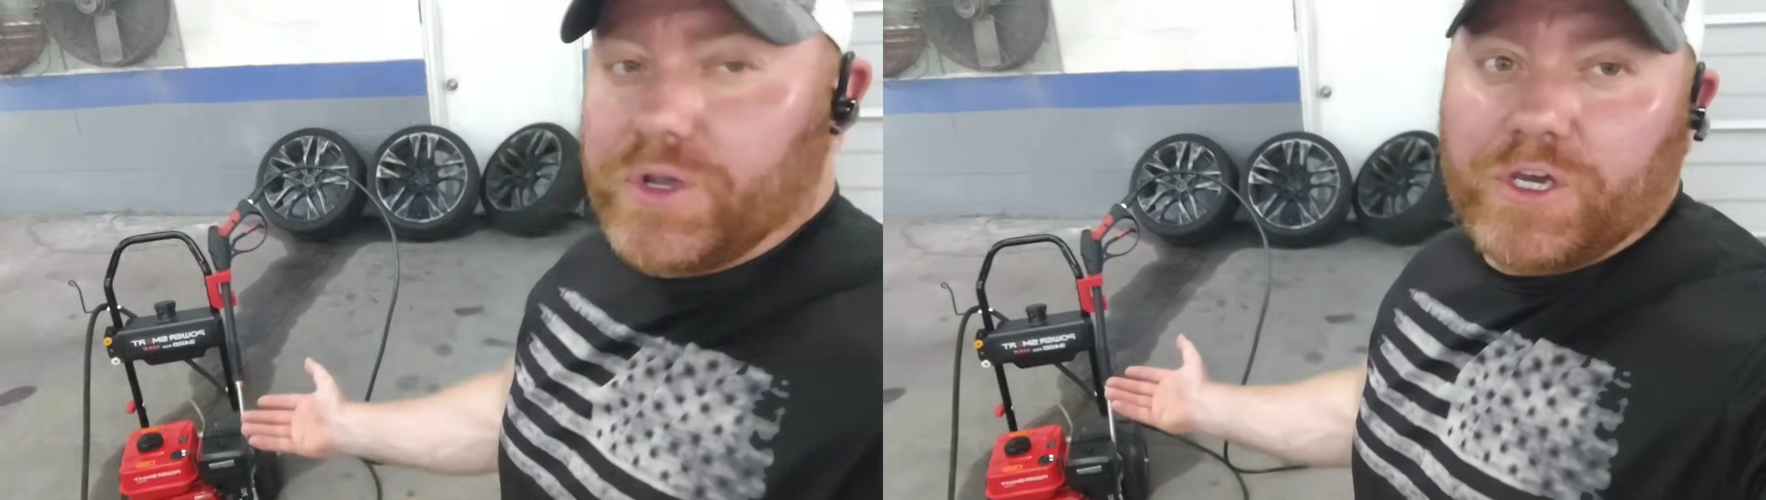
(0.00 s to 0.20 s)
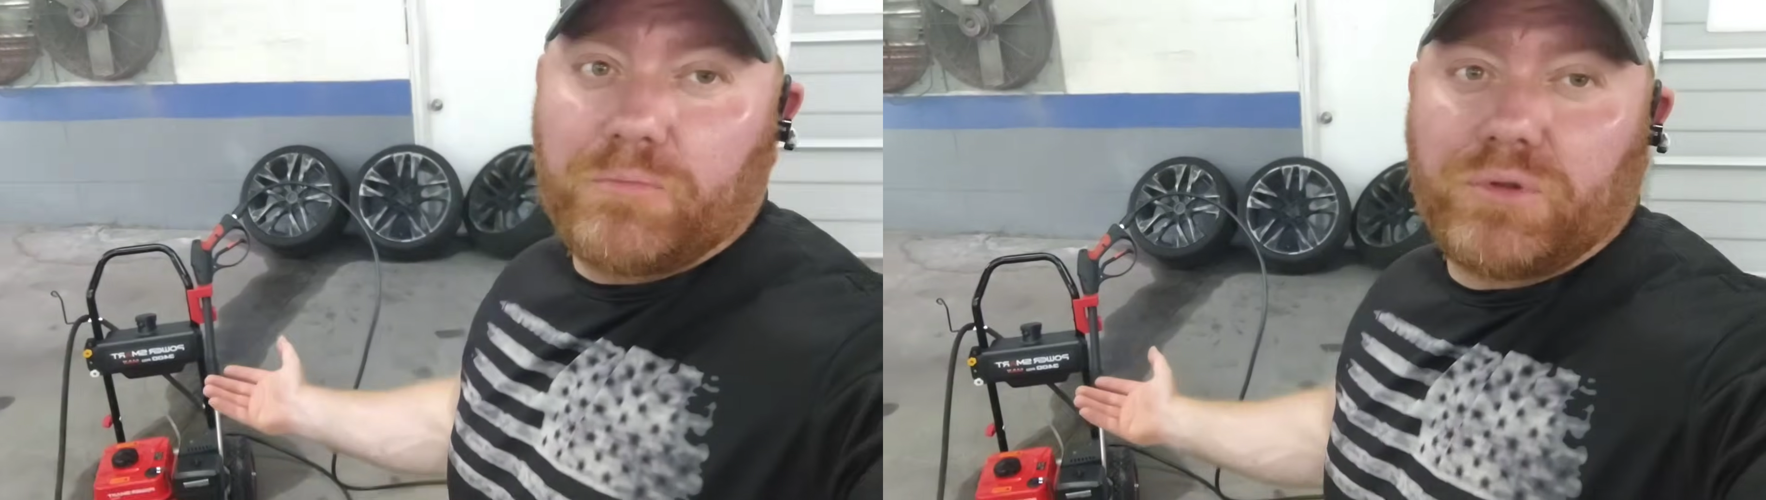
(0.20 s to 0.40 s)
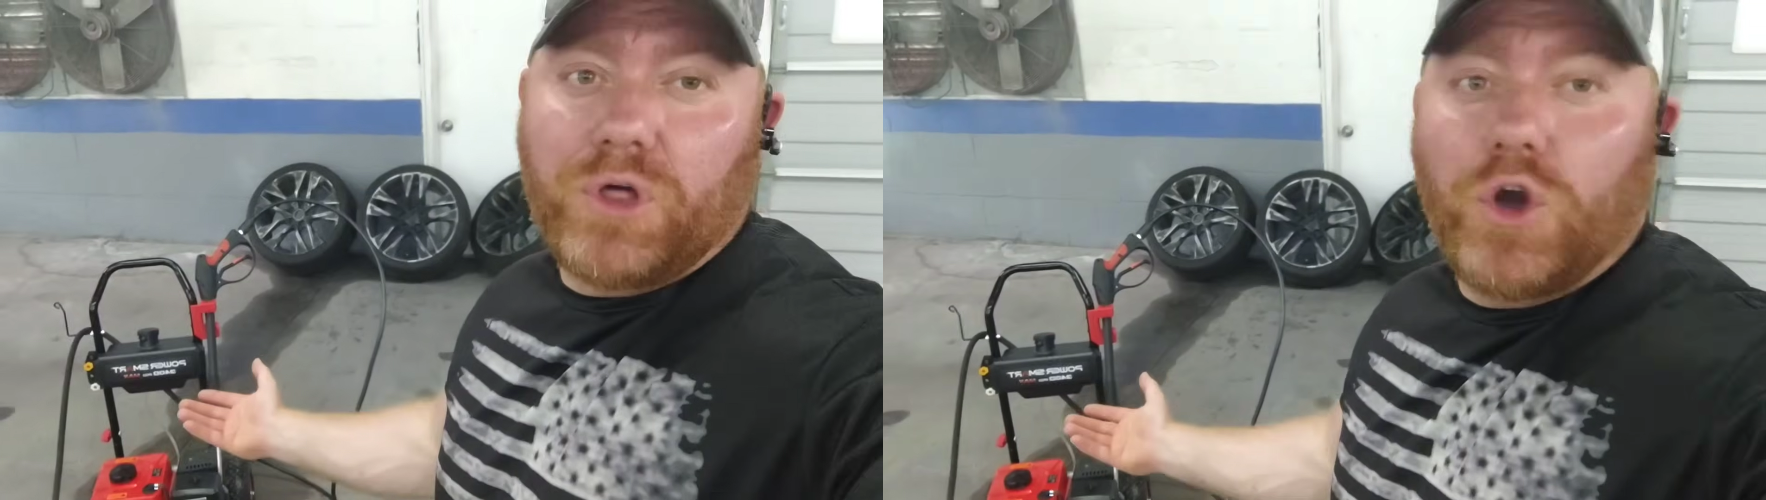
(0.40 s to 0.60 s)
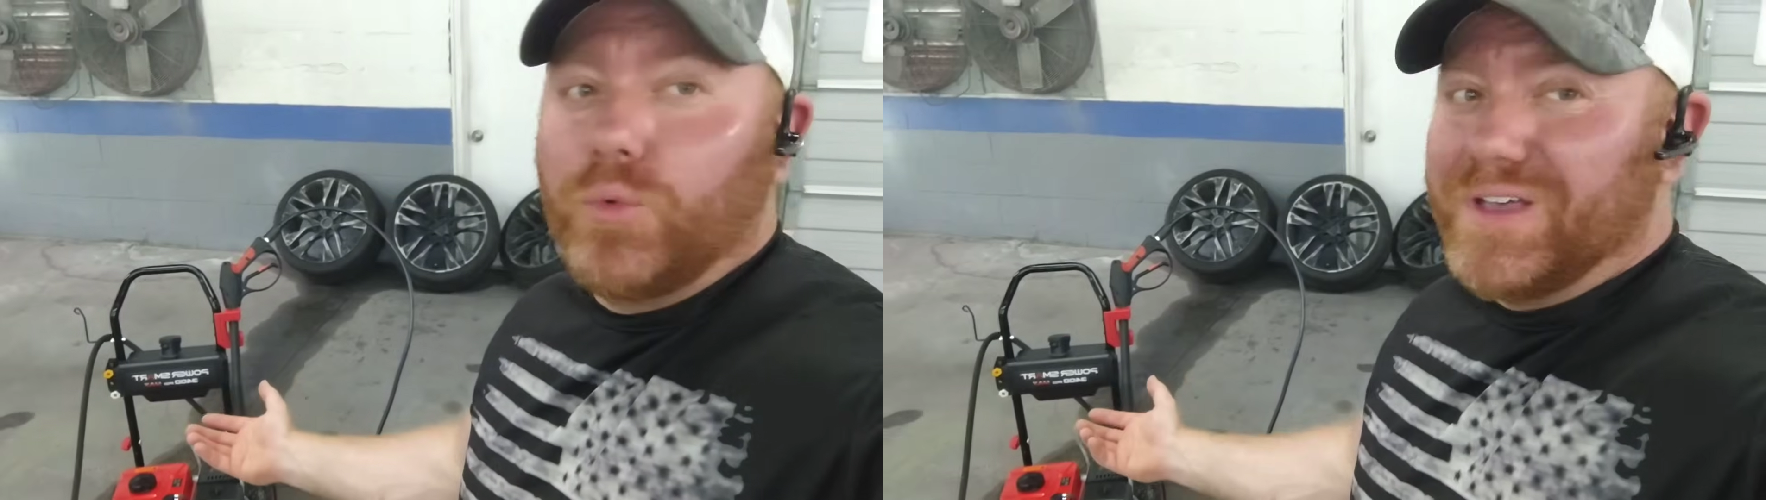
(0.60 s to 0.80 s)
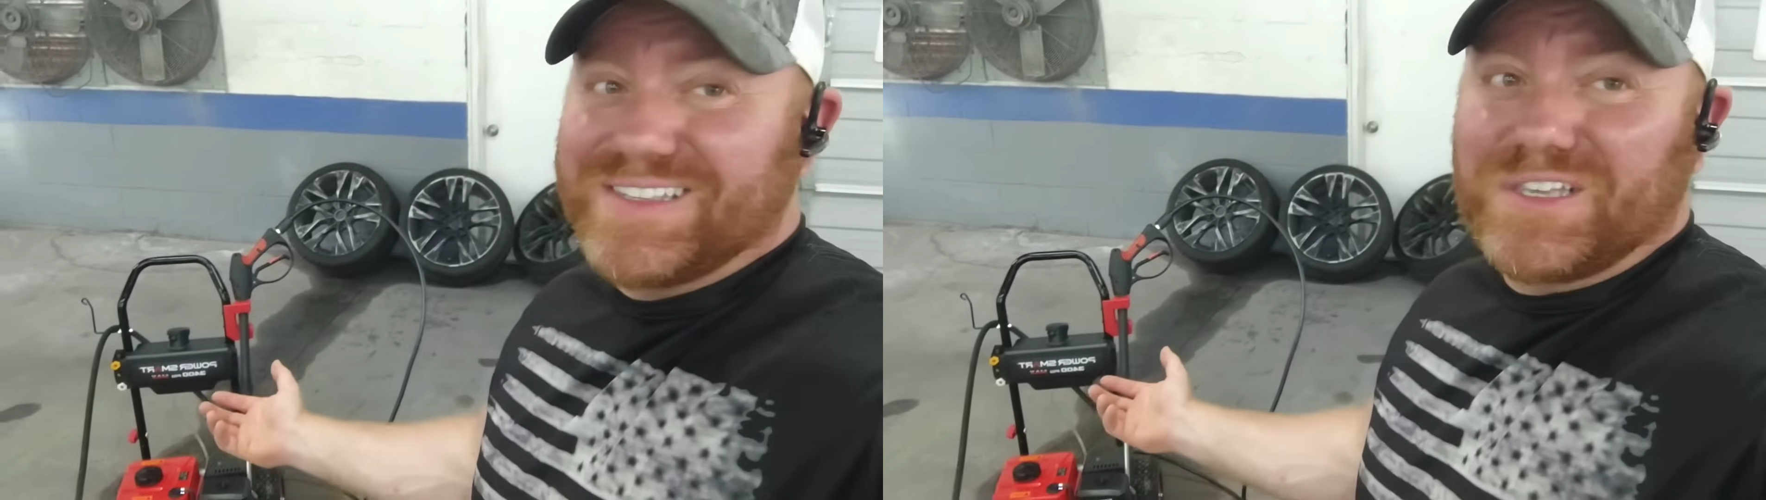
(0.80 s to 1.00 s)
A good blow
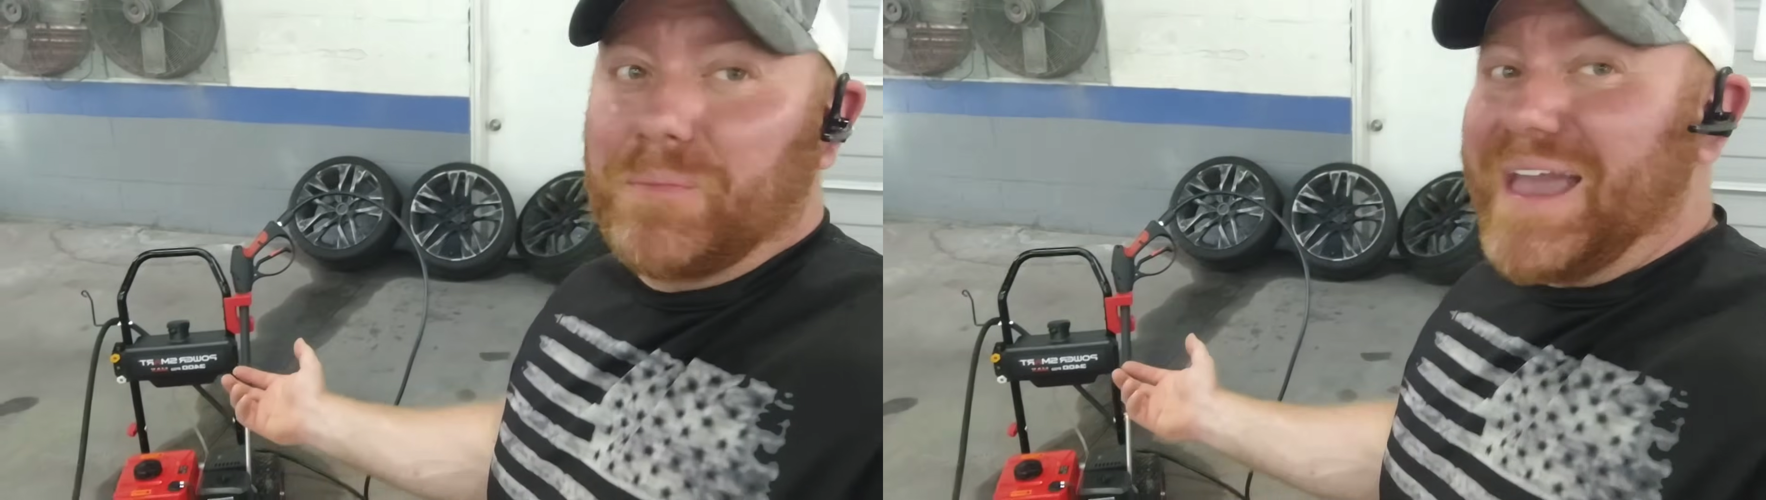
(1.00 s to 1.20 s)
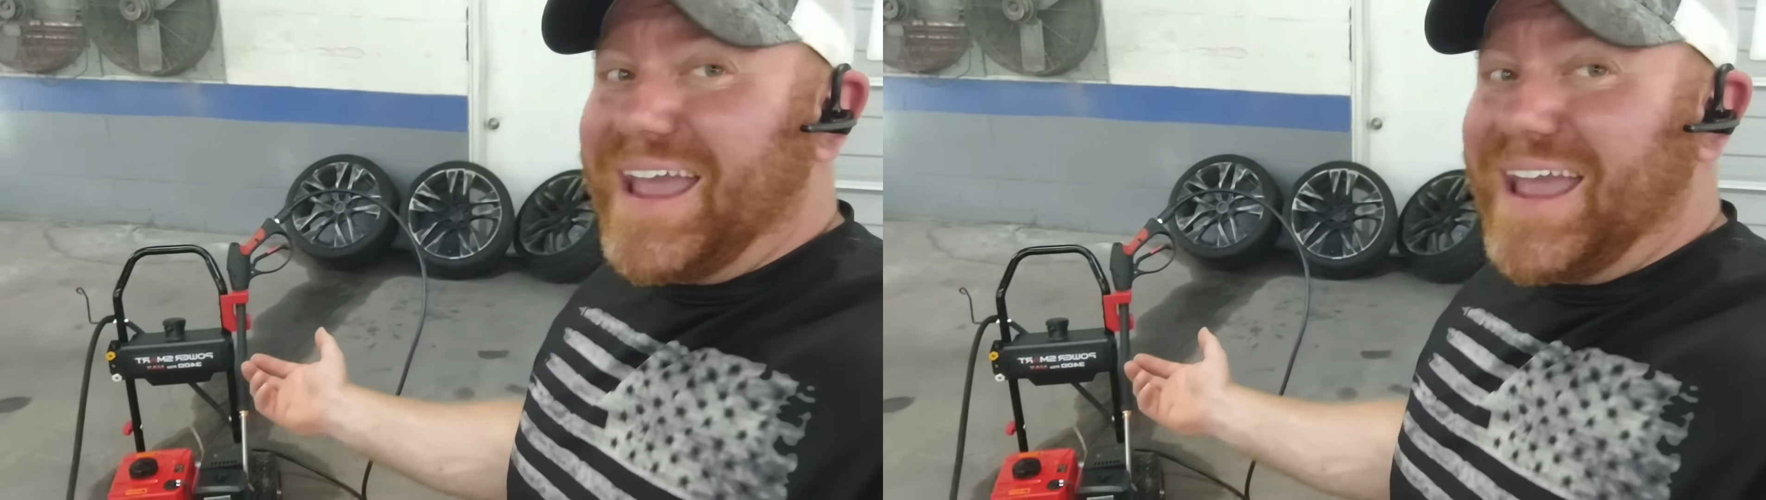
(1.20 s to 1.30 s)
with some